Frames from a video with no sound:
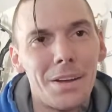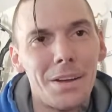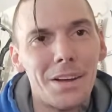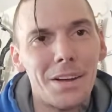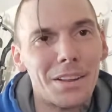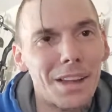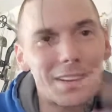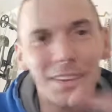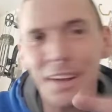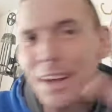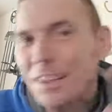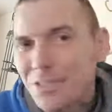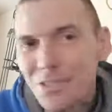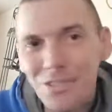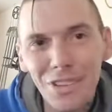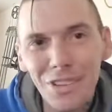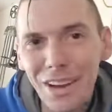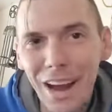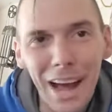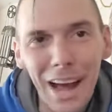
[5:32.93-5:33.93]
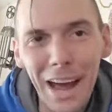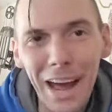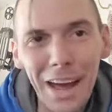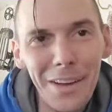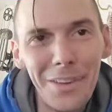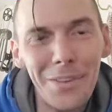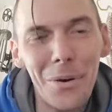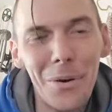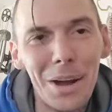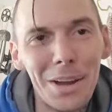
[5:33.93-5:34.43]
Like, that's shit I
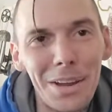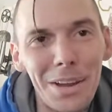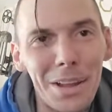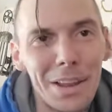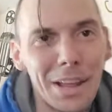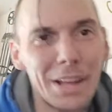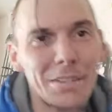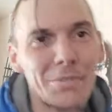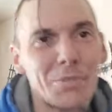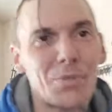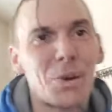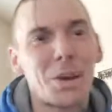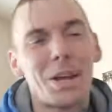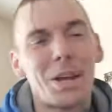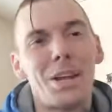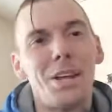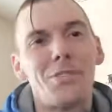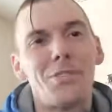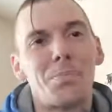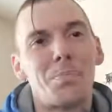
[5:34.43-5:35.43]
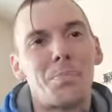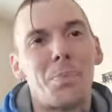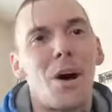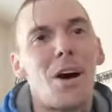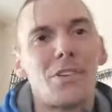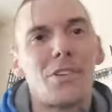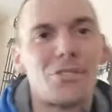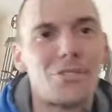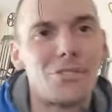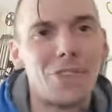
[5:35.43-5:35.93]
had no idea. Like, fucking his
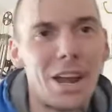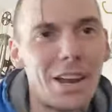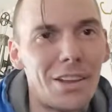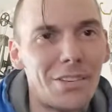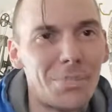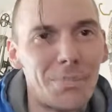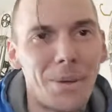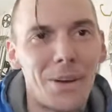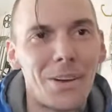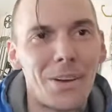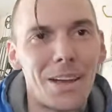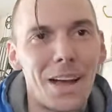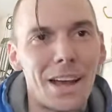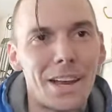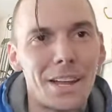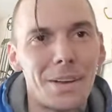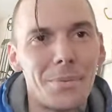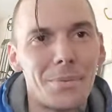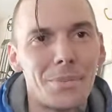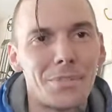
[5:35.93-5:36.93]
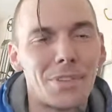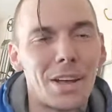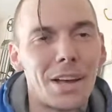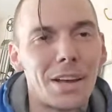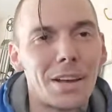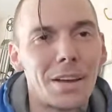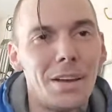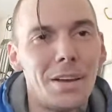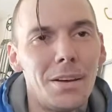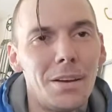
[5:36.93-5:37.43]
boss, Dennis Mariani, was like,